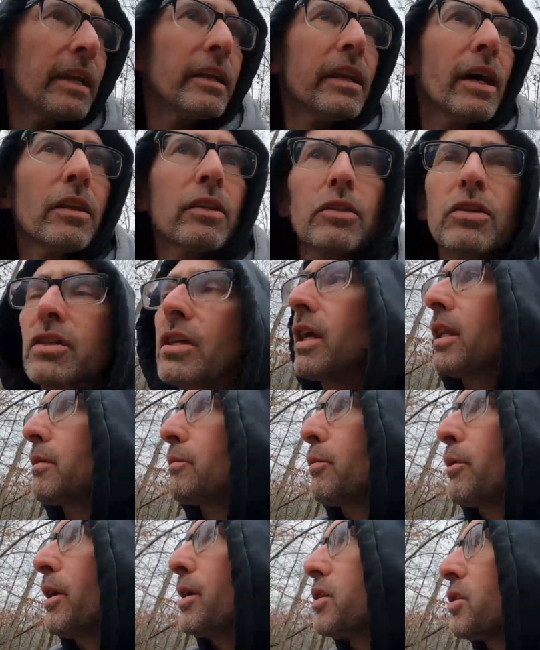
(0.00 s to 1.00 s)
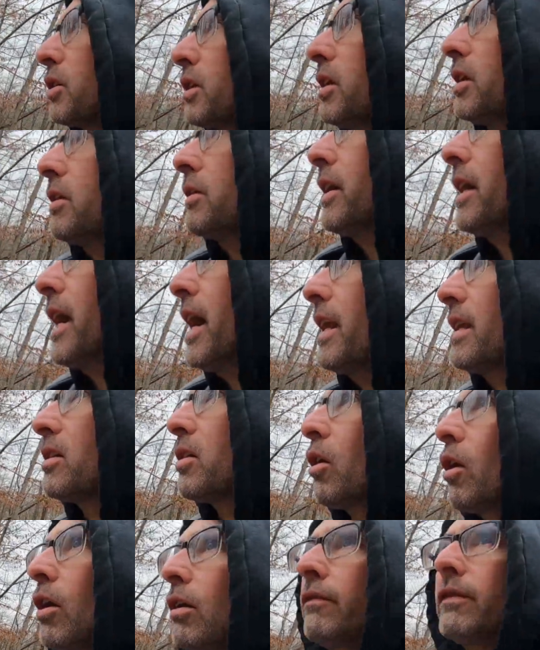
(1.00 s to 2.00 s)
another celebration here. They had a
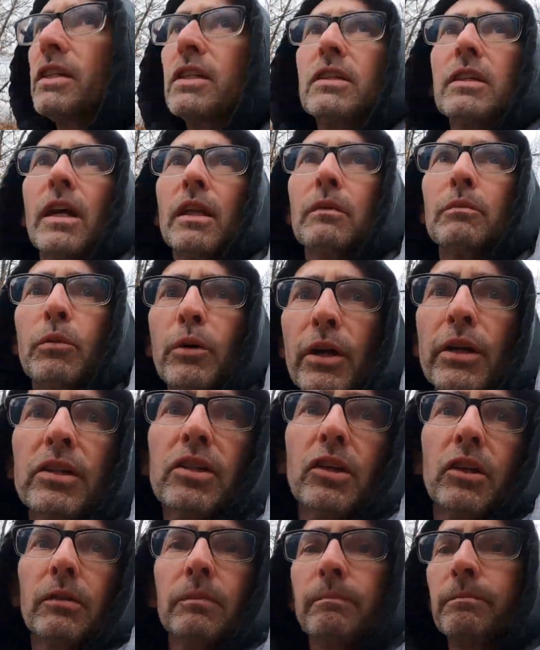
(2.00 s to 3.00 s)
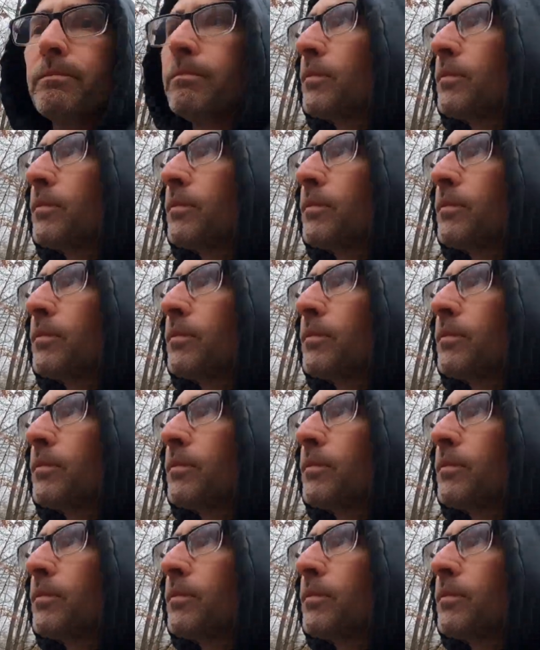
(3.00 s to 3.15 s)
harvest celebration